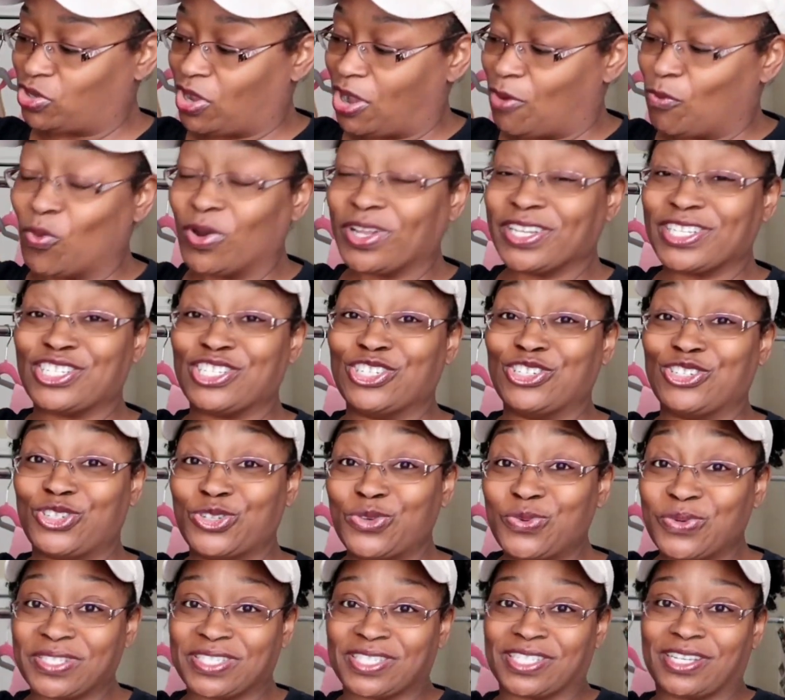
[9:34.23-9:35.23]
So I wanted to
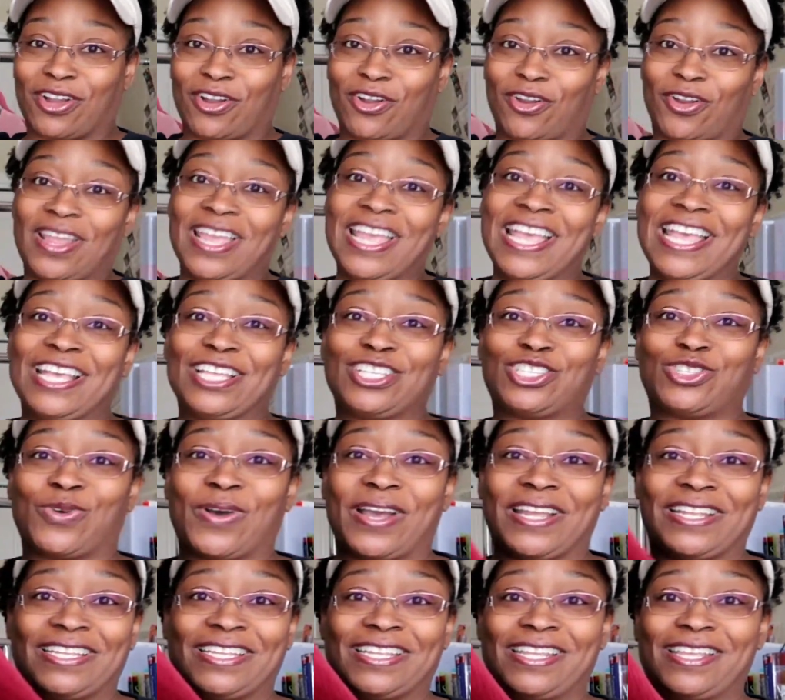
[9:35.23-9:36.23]
do a skirt.
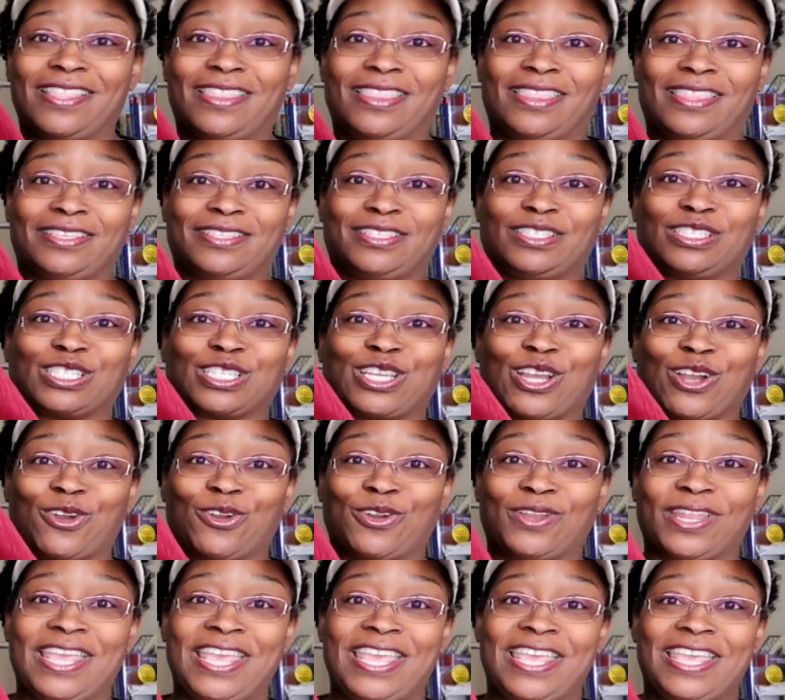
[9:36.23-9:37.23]
So I did the
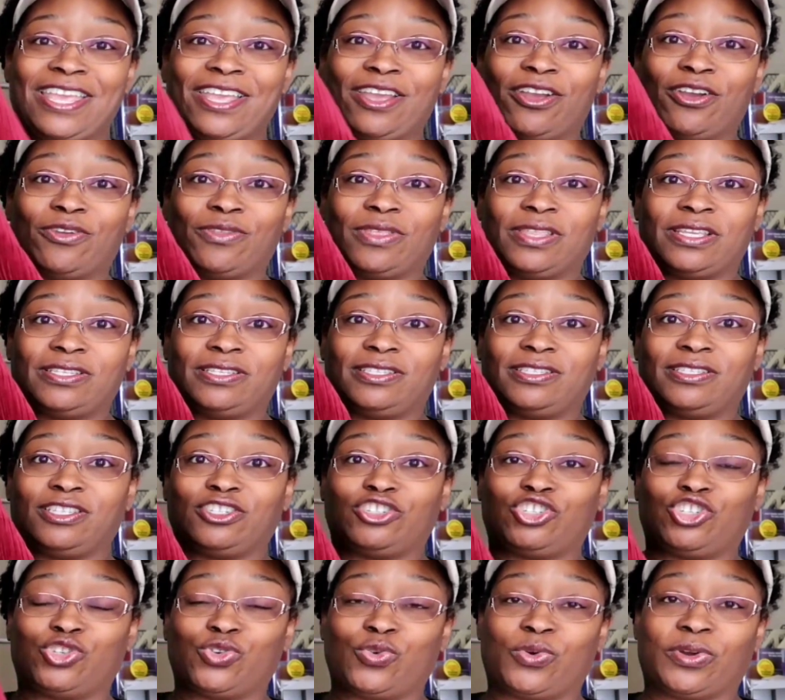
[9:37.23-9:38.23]
skirt here. This is
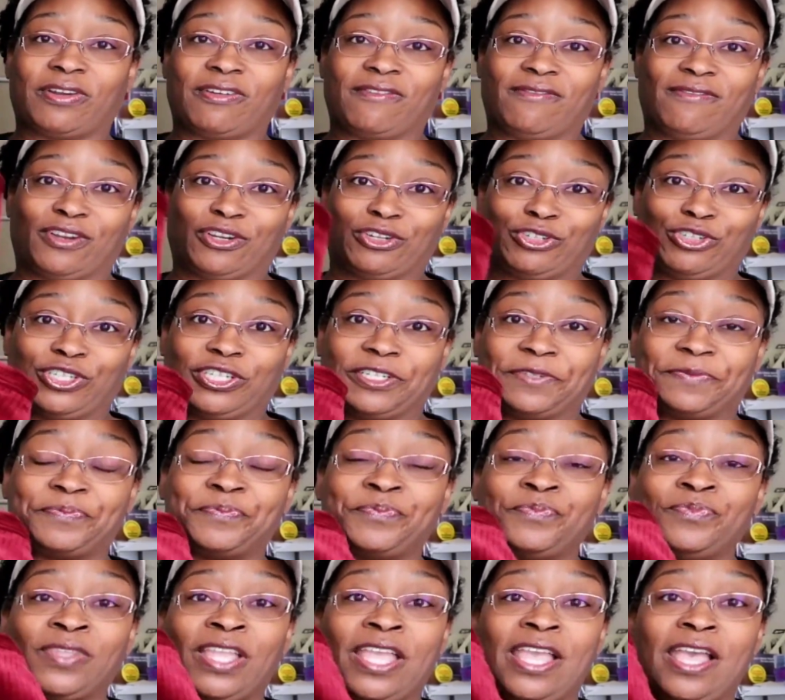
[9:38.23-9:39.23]
the shorter
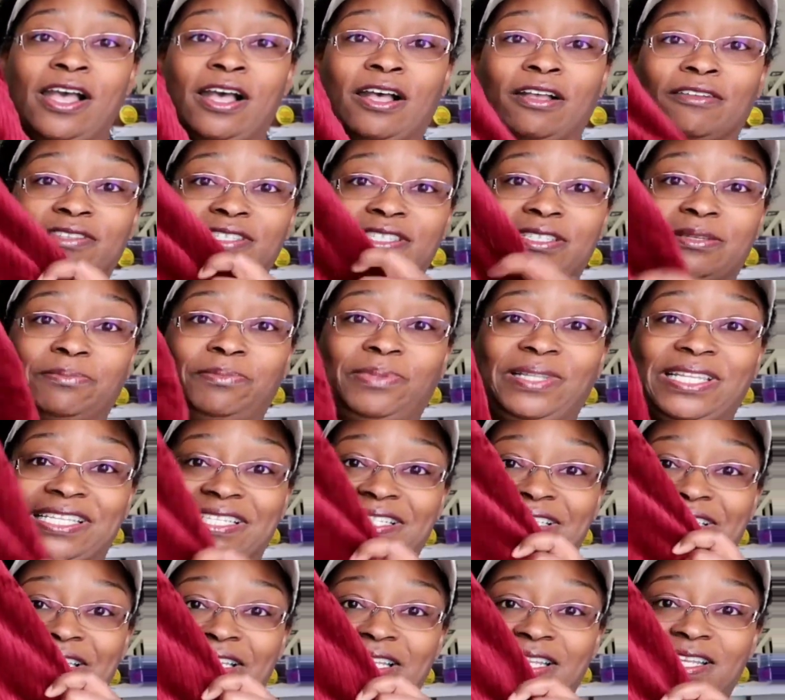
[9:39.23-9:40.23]
version of
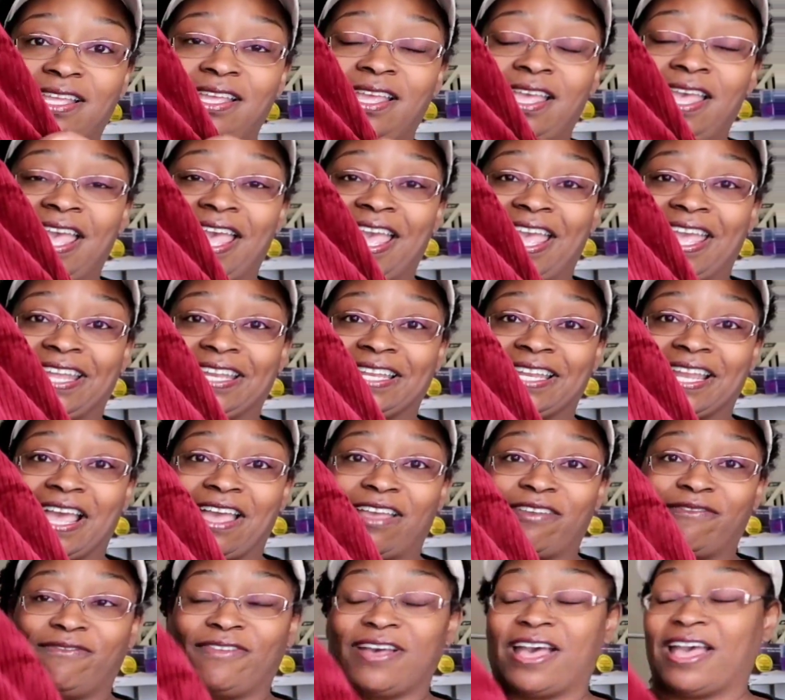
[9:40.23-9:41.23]
Simplicity
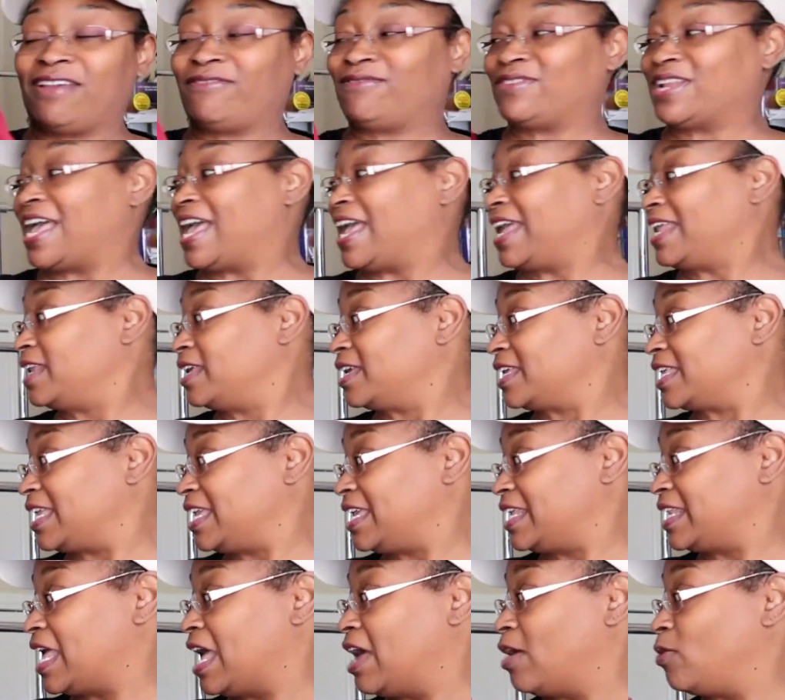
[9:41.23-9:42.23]
8959.
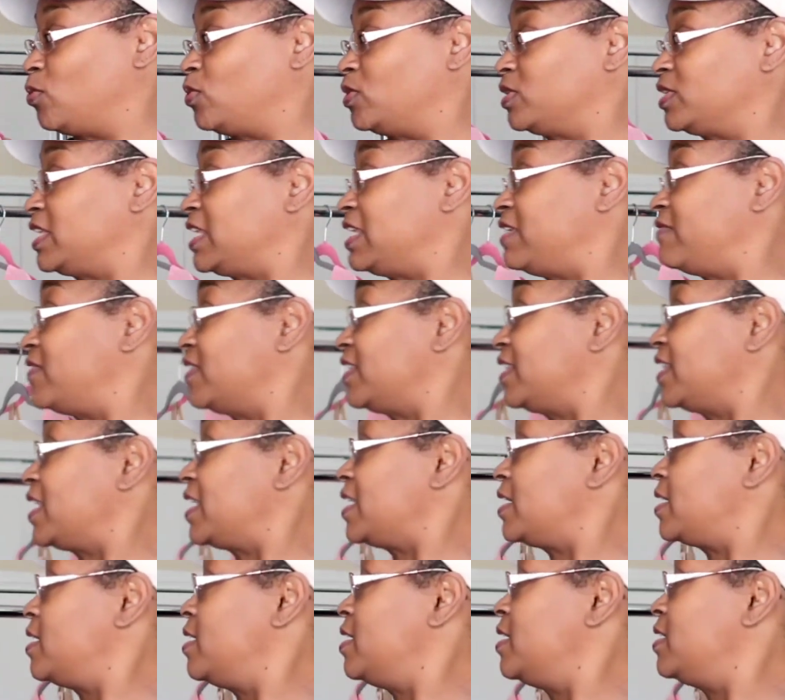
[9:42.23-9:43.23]
Again, I will leave a
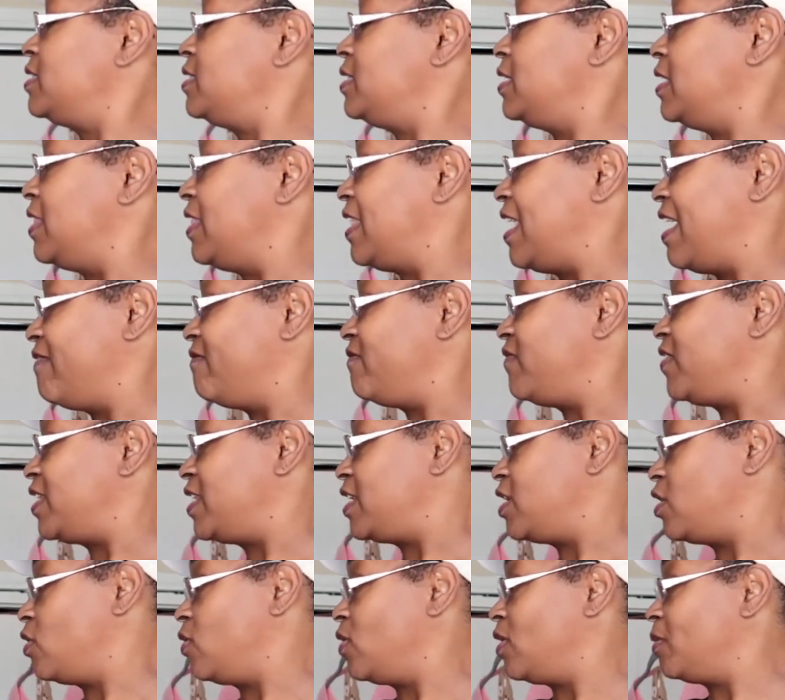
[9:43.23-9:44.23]
link to that
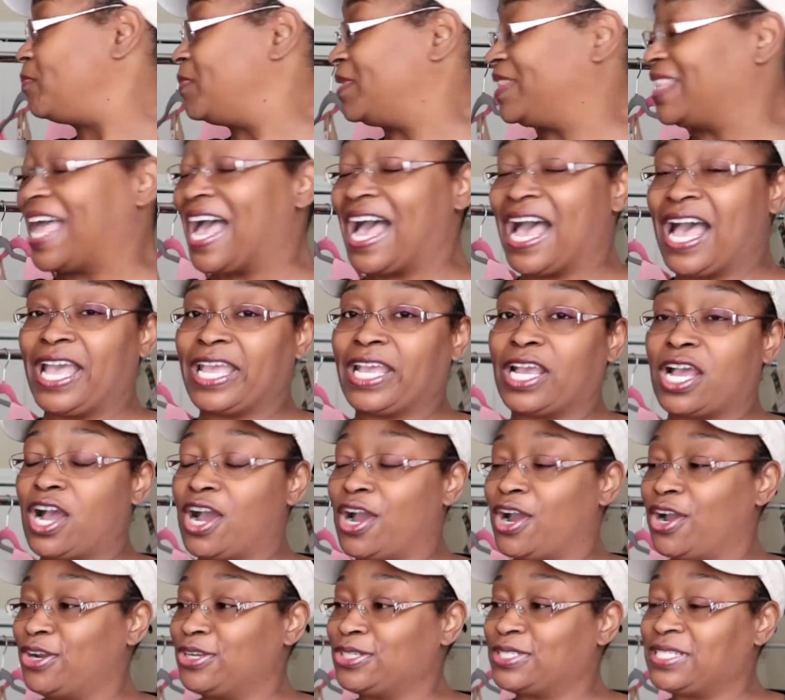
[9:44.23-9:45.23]
video up in the
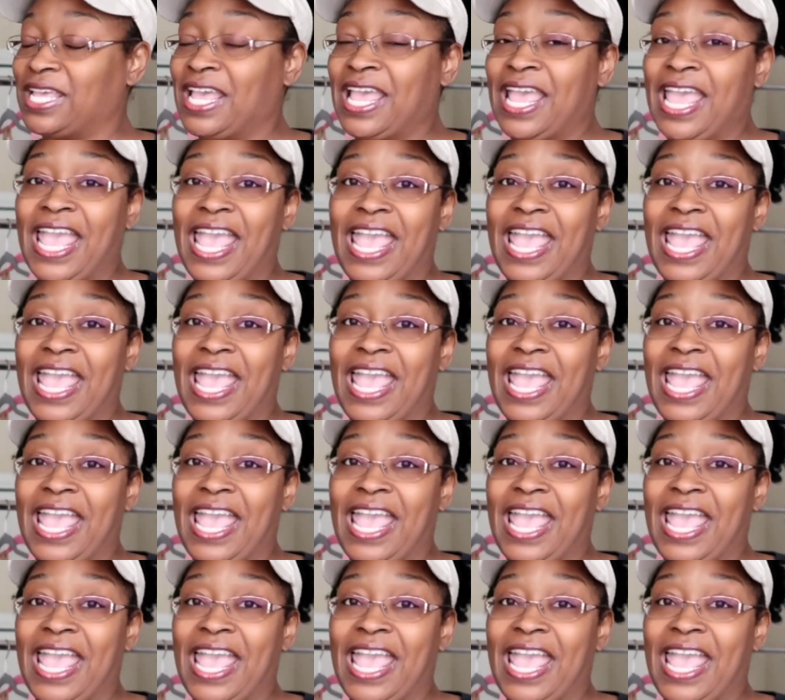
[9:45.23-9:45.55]
iCards.